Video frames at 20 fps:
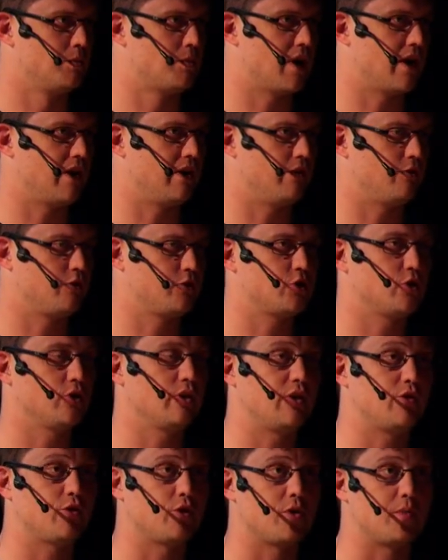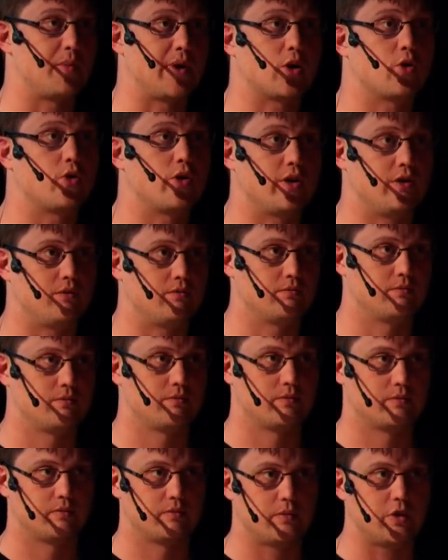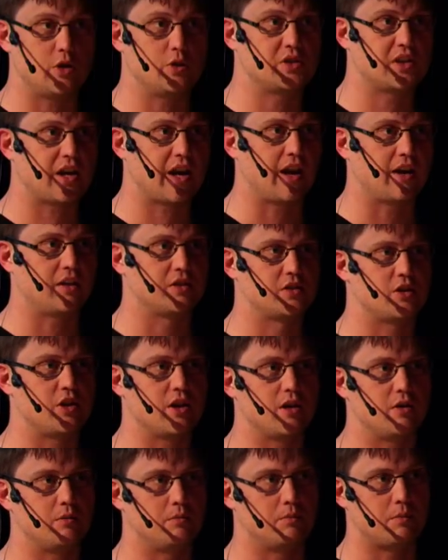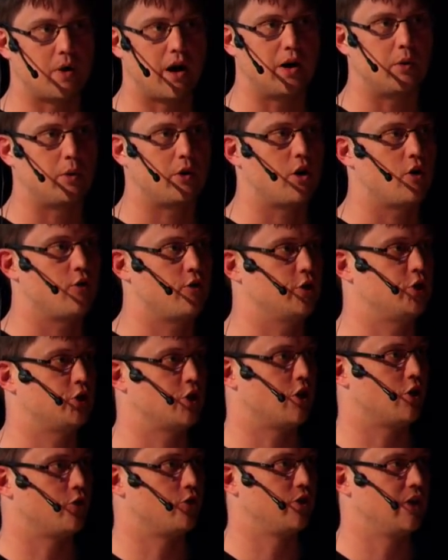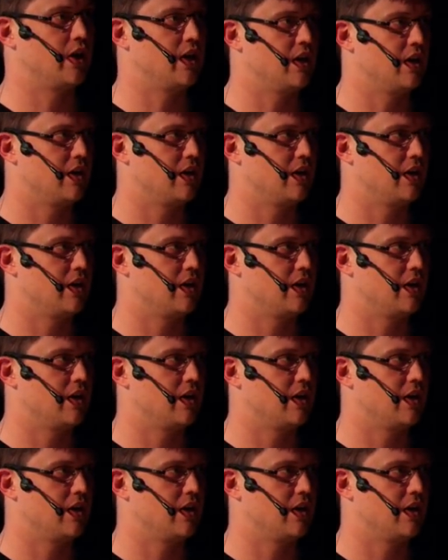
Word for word: But certainly for the Bitcoin use case, you can buy one off the shelf.